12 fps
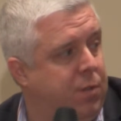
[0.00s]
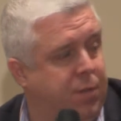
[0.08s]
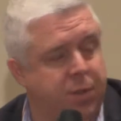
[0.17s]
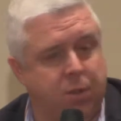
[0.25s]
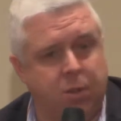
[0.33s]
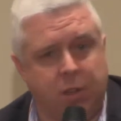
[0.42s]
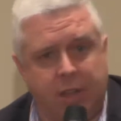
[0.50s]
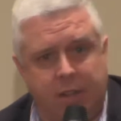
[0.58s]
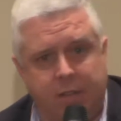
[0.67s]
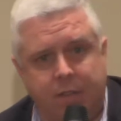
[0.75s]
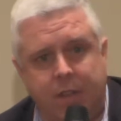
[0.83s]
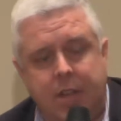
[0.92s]
full
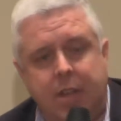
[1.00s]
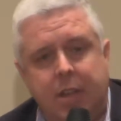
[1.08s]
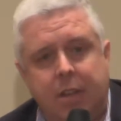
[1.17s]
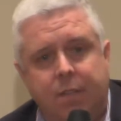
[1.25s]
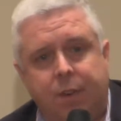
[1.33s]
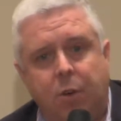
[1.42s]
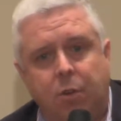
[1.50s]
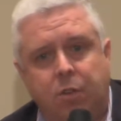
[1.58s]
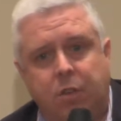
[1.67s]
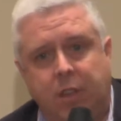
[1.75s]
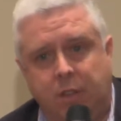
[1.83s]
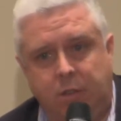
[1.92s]
of
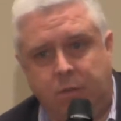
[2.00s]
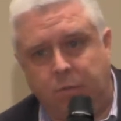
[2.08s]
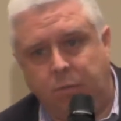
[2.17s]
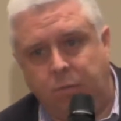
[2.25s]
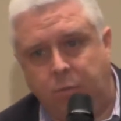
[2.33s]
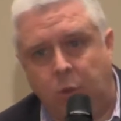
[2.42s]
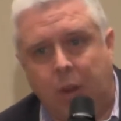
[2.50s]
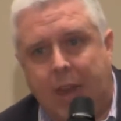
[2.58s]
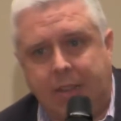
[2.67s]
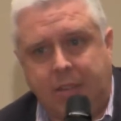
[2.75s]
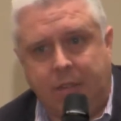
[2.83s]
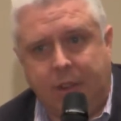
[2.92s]
folks
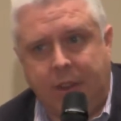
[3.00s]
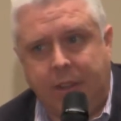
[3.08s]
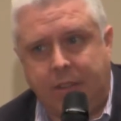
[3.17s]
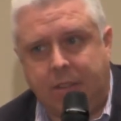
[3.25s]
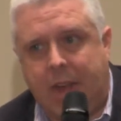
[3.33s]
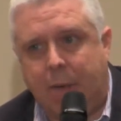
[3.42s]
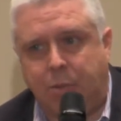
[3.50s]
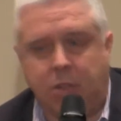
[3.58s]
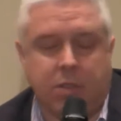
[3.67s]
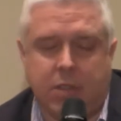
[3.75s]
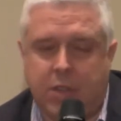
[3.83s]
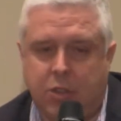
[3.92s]
utilizing various
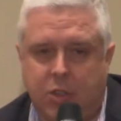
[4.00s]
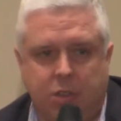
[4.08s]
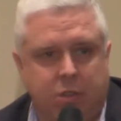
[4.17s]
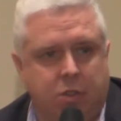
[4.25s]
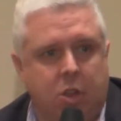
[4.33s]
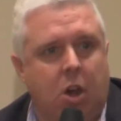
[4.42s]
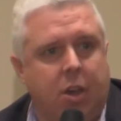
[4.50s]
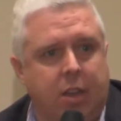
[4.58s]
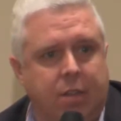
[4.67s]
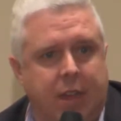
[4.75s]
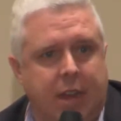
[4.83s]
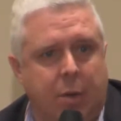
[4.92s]
options and just talk
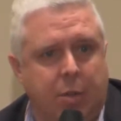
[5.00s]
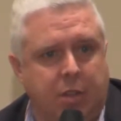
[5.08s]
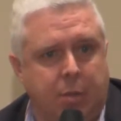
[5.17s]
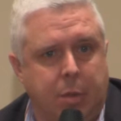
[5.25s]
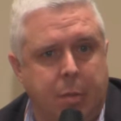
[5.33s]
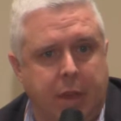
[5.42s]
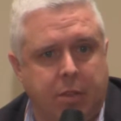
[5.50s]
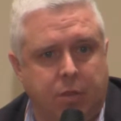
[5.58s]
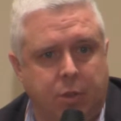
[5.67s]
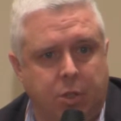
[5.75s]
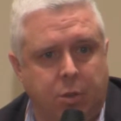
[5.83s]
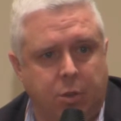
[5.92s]
and find out what's going to be
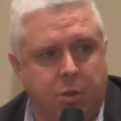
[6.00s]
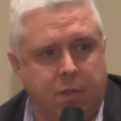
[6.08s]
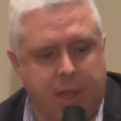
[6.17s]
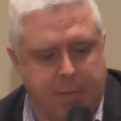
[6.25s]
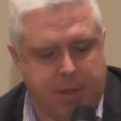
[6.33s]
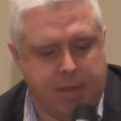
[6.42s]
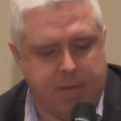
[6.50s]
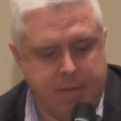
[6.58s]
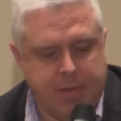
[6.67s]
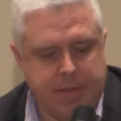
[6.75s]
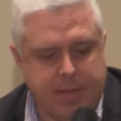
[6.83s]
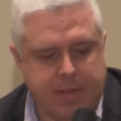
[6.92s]
best for you and your family.
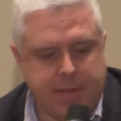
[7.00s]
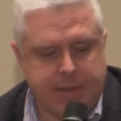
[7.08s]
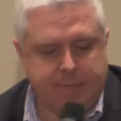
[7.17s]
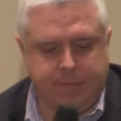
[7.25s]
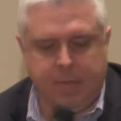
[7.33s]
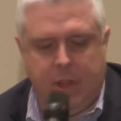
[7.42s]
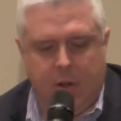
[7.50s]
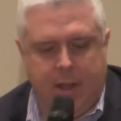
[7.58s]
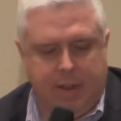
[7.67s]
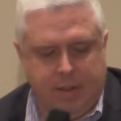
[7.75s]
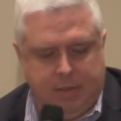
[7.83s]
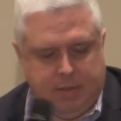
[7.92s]
All
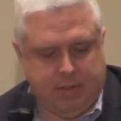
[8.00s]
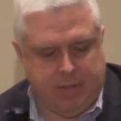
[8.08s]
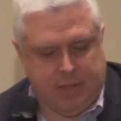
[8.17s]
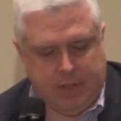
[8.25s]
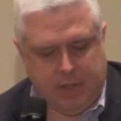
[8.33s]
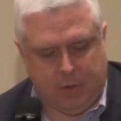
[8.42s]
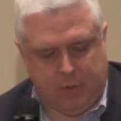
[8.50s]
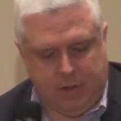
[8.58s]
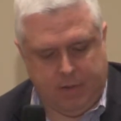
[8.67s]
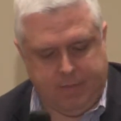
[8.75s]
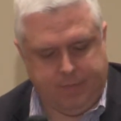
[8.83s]
right, let's take the next one here.